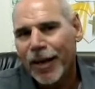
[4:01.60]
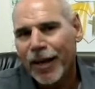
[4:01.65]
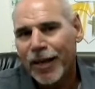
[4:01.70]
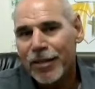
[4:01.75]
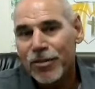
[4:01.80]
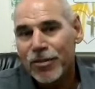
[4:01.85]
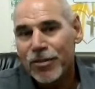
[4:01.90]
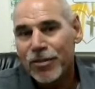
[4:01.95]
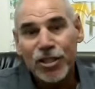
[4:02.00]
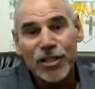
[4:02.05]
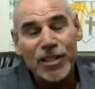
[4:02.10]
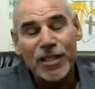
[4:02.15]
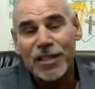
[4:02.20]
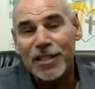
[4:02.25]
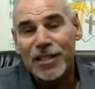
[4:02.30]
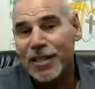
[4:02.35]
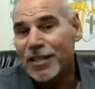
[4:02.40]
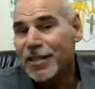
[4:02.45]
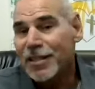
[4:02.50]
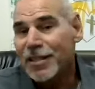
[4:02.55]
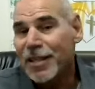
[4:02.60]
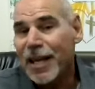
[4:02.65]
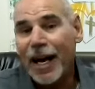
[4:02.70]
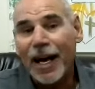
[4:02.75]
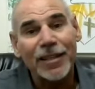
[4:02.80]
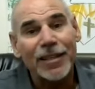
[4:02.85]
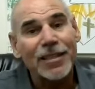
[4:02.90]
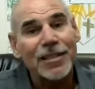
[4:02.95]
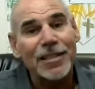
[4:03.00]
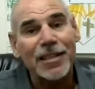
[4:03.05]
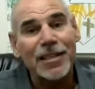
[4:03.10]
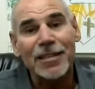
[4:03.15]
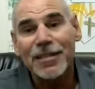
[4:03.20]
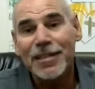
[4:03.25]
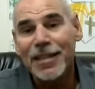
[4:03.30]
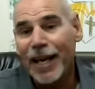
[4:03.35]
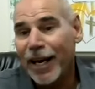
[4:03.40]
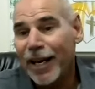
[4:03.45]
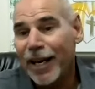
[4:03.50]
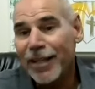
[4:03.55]
And Jesus says that is a
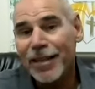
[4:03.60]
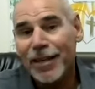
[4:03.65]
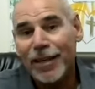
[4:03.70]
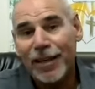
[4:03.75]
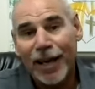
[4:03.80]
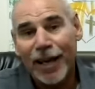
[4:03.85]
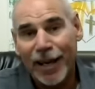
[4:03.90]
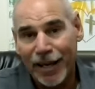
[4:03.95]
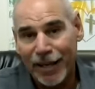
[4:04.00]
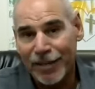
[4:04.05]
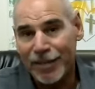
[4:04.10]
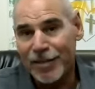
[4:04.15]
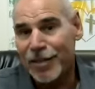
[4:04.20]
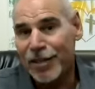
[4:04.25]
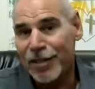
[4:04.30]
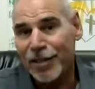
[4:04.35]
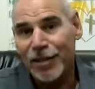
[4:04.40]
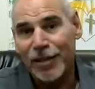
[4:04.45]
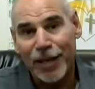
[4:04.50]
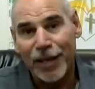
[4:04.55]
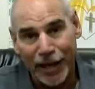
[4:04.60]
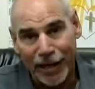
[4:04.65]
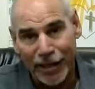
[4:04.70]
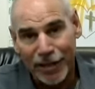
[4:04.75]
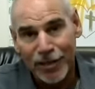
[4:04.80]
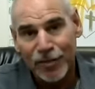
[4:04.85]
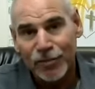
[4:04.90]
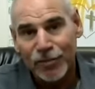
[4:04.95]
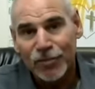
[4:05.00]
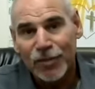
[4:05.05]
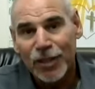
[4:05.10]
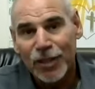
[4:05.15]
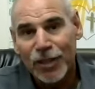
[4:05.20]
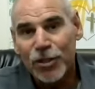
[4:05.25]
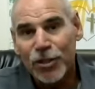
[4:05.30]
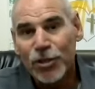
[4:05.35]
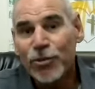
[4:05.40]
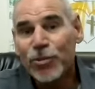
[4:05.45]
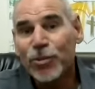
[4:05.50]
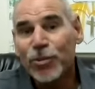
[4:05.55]
dead end, Ken.
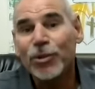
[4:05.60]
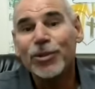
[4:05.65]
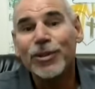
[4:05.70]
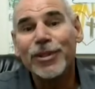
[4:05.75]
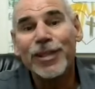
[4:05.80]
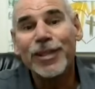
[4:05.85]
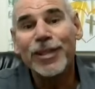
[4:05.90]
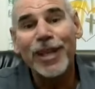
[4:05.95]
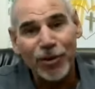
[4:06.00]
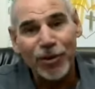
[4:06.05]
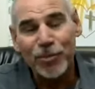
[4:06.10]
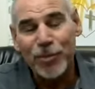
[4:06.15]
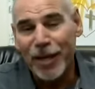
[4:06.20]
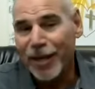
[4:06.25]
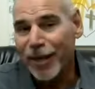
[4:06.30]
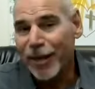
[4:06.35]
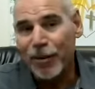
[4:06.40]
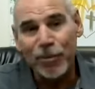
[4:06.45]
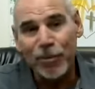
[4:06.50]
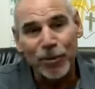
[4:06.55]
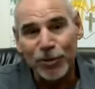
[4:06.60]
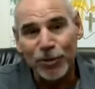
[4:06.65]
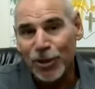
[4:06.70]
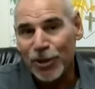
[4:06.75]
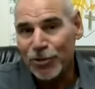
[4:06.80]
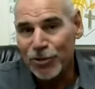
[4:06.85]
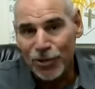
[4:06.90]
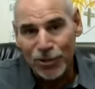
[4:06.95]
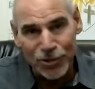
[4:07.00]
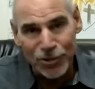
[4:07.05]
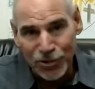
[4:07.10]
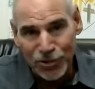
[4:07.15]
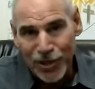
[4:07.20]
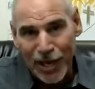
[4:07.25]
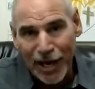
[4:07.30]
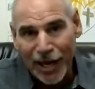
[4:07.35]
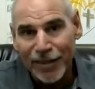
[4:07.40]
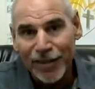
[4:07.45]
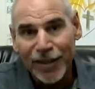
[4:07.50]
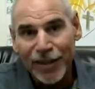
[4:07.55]
You will never be able to do
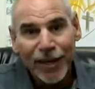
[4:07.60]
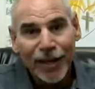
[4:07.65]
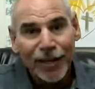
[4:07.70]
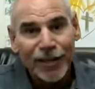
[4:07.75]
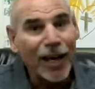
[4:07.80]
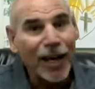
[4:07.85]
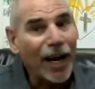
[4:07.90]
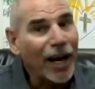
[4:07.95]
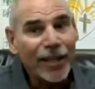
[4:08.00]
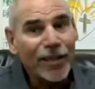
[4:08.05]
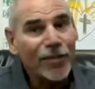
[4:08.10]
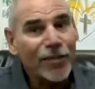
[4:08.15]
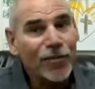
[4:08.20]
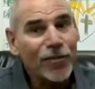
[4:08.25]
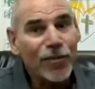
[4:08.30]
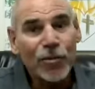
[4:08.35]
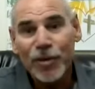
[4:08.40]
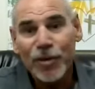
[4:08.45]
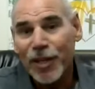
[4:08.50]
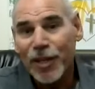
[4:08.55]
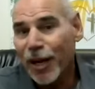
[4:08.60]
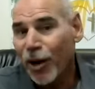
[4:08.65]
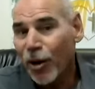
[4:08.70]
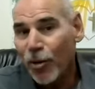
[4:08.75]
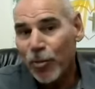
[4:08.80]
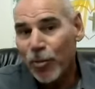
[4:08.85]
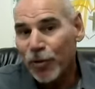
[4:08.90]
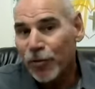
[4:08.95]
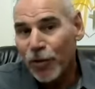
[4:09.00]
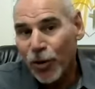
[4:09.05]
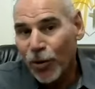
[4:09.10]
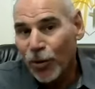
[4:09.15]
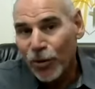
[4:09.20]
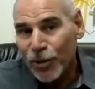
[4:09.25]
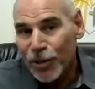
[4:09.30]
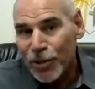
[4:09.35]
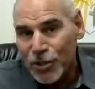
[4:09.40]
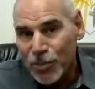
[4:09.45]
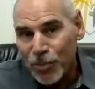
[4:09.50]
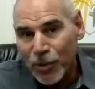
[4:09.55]
that, not even with the help of the
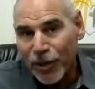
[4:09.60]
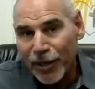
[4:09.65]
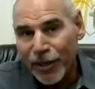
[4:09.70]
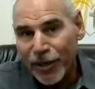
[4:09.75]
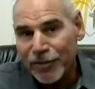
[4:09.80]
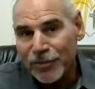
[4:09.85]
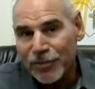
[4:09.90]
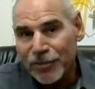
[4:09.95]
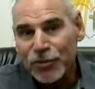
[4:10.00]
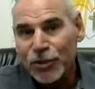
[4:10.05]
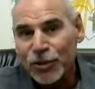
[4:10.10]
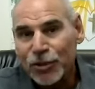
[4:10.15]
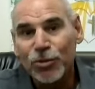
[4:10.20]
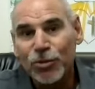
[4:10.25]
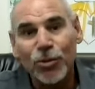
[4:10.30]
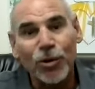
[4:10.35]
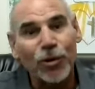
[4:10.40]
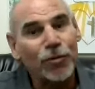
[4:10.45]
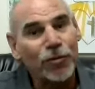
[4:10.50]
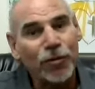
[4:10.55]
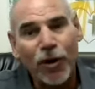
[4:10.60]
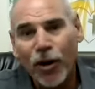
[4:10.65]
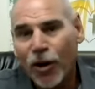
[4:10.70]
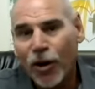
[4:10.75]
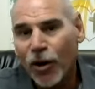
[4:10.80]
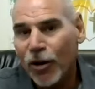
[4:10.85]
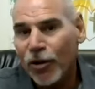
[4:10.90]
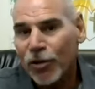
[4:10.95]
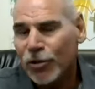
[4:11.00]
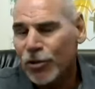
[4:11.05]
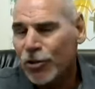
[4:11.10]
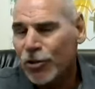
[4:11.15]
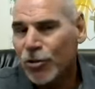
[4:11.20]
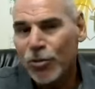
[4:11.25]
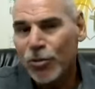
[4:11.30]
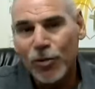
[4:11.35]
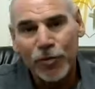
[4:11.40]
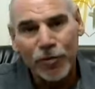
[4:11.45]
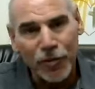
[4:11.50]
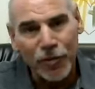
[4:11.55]
Holy Spirit. You will fall,
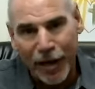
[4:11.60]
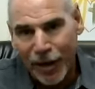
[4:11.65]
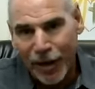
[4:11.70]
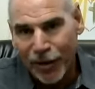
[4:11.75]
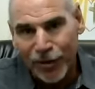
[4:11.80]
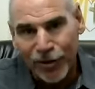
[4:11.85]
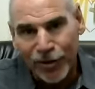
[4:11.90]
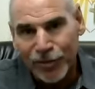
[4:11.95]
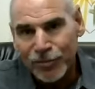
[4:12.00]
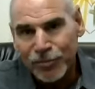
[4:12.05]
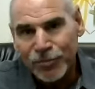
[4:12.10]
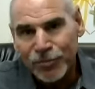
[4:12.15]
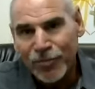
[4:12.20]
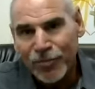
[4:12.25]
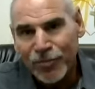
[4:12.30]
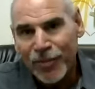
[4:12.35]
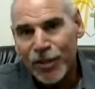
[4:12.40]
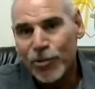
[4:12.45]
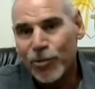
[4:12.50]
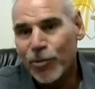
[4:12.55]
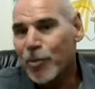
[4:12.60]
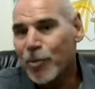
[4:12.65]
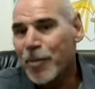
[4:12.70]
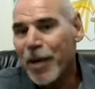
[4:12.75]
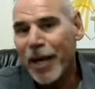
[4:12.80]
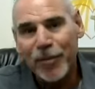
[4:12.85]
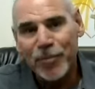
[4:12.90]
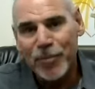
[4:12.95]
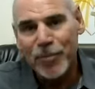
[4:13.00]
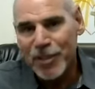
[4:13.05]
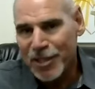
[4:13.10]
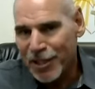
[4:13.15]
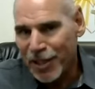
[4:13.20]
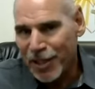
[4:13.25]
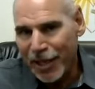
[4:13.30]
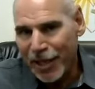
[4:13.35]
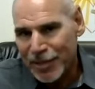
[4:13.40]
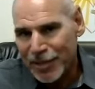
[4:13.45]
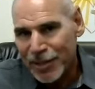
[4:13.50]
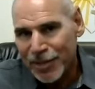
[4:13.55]
you will fail, you will make
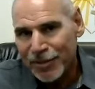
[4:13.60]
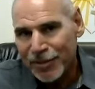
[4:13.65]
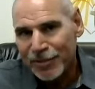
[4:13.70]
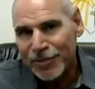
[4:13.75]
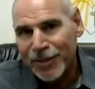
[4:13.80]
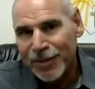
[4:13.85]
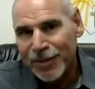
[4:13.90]
mistakes.